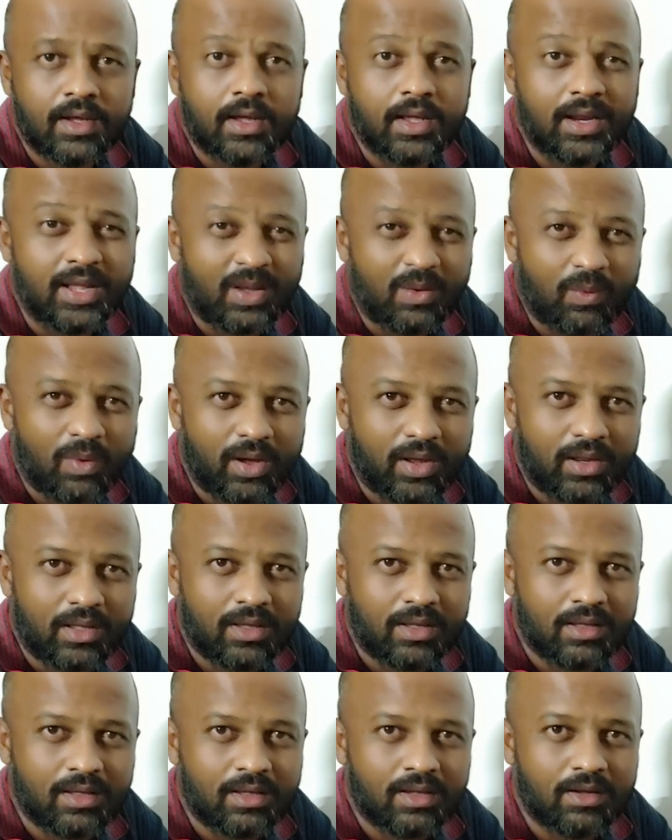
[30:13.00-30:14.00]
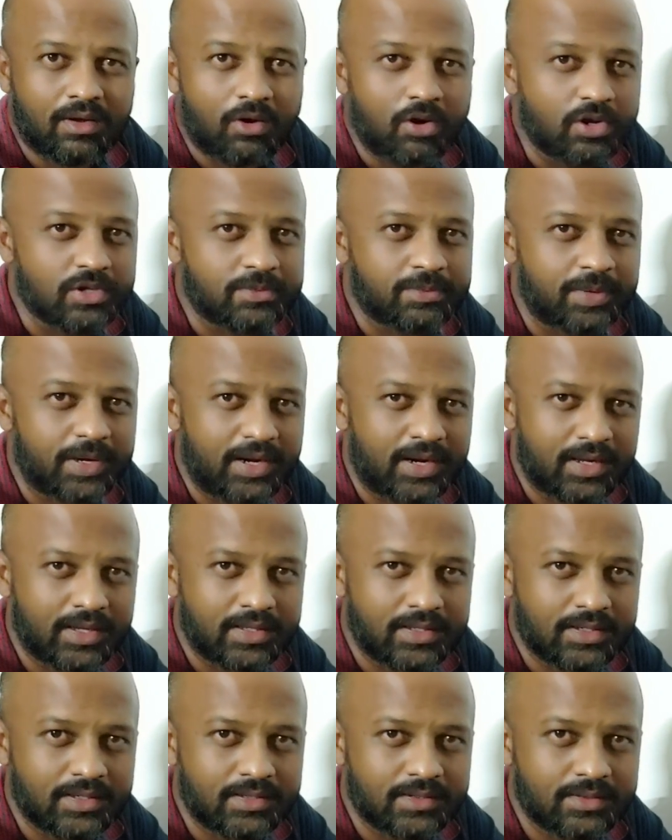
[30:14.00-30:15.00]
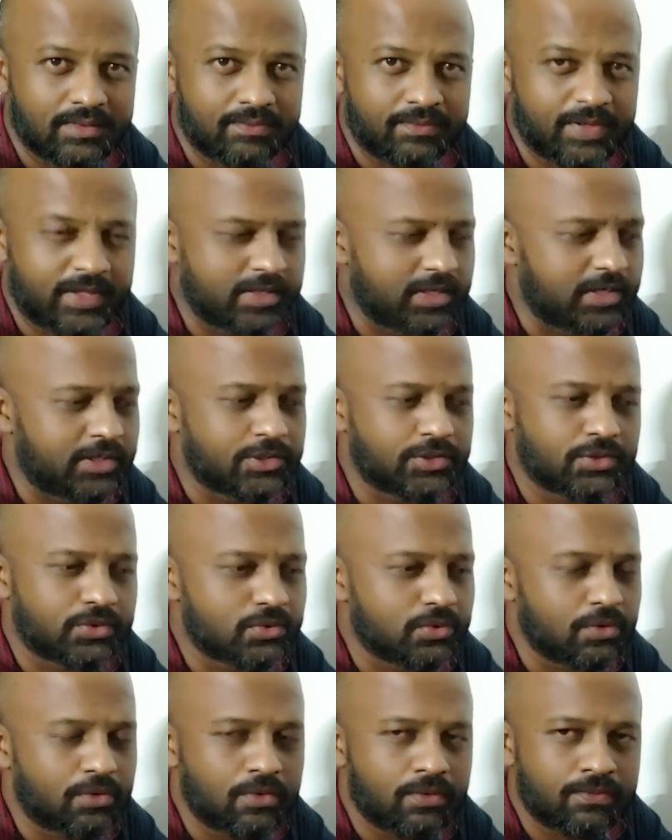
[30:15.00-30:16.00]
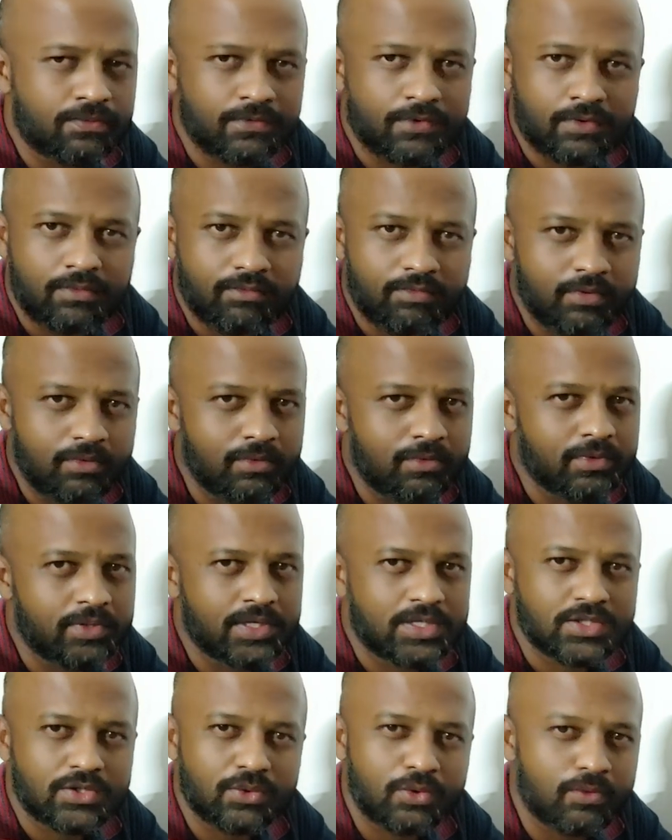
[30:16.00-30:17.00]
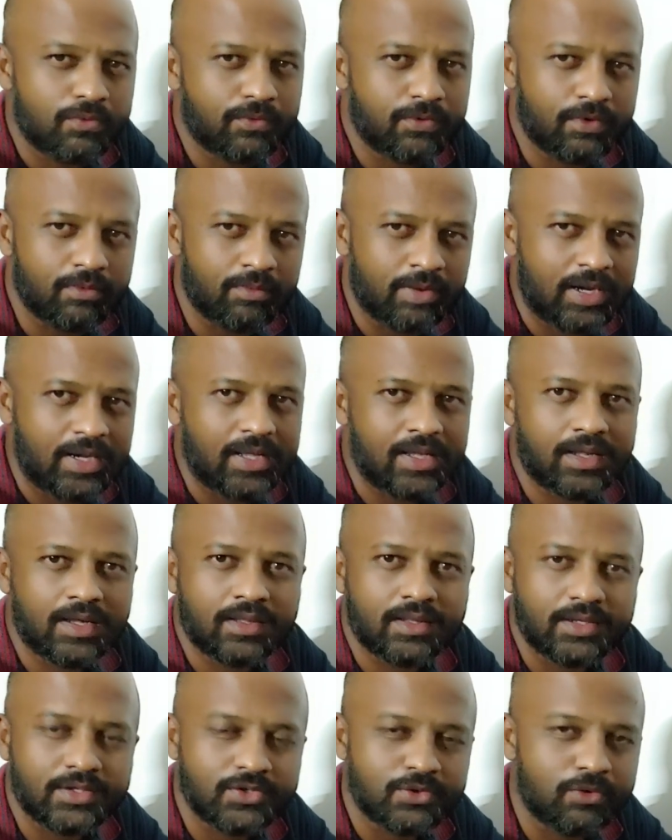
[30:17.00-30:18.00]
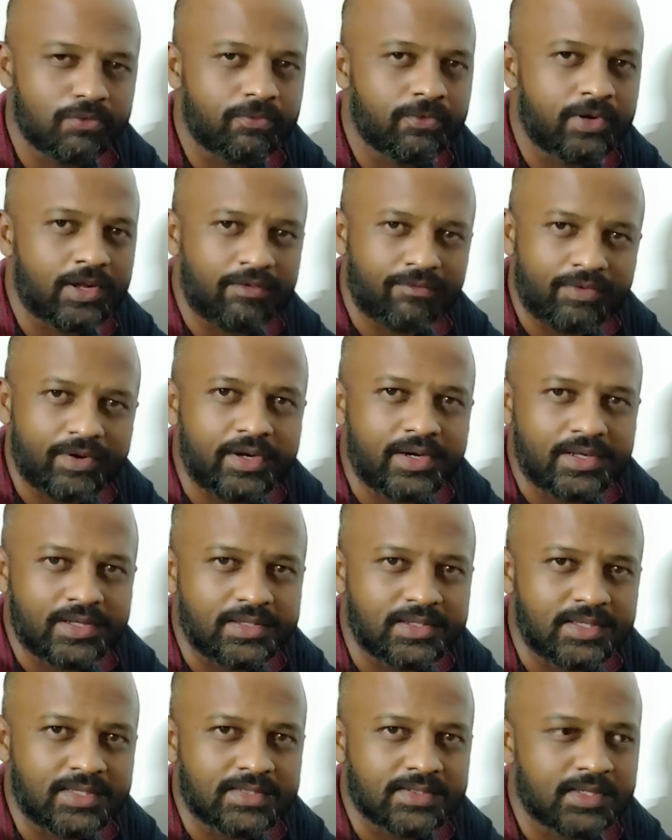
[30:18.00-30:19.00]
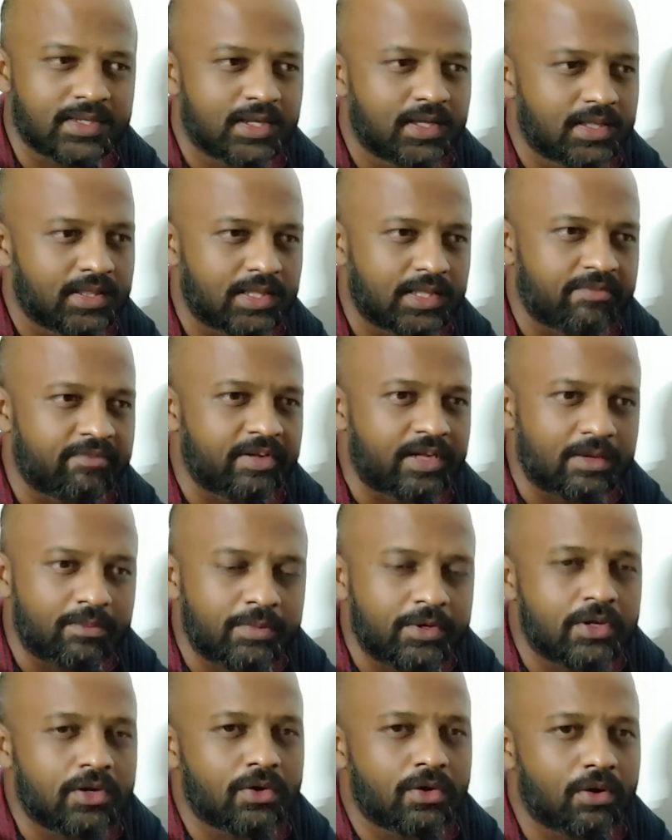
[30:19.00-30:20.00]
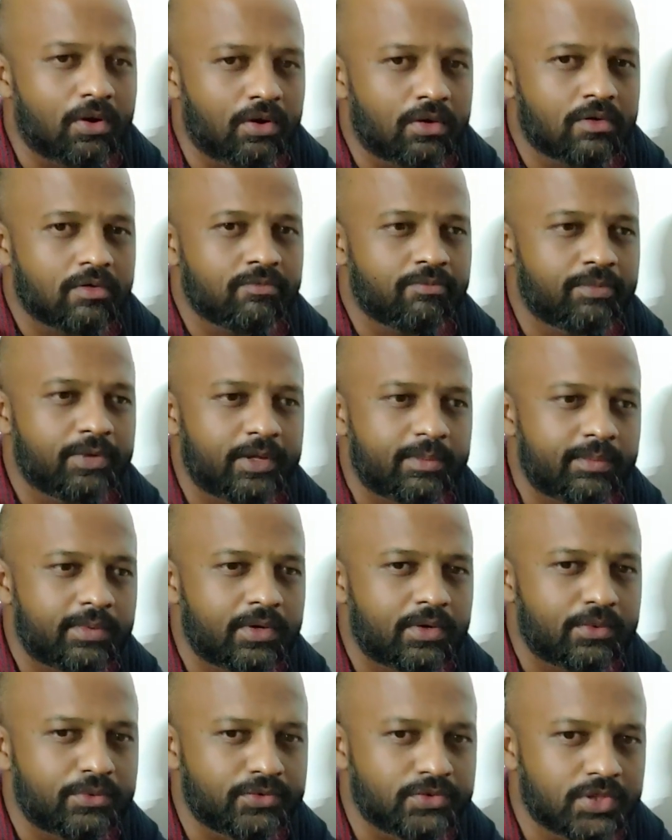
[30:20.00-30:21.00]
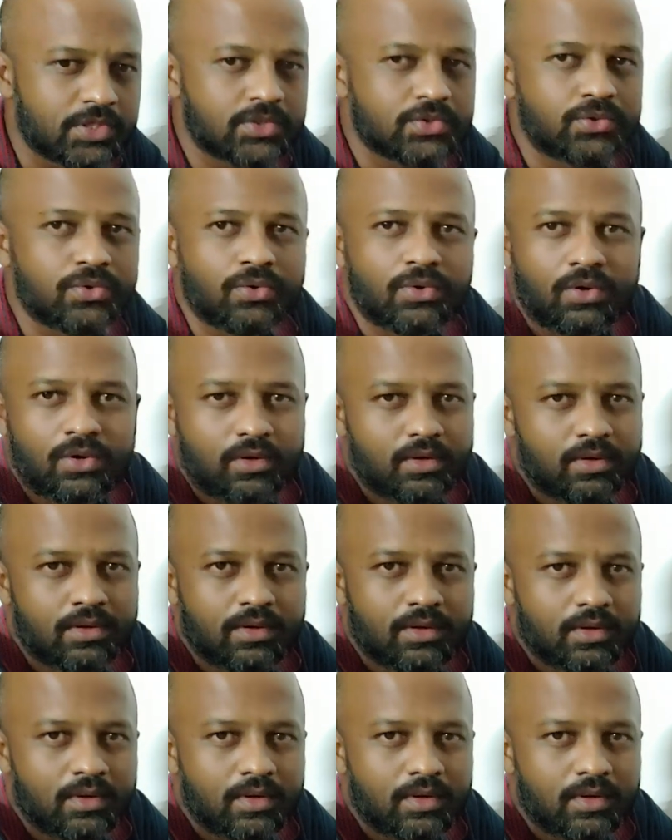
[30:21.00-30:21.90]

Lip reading: requiring hospitalization. And that is true for flu, that's true for malaria, that's true for every disease. There will be a lot of people who just do not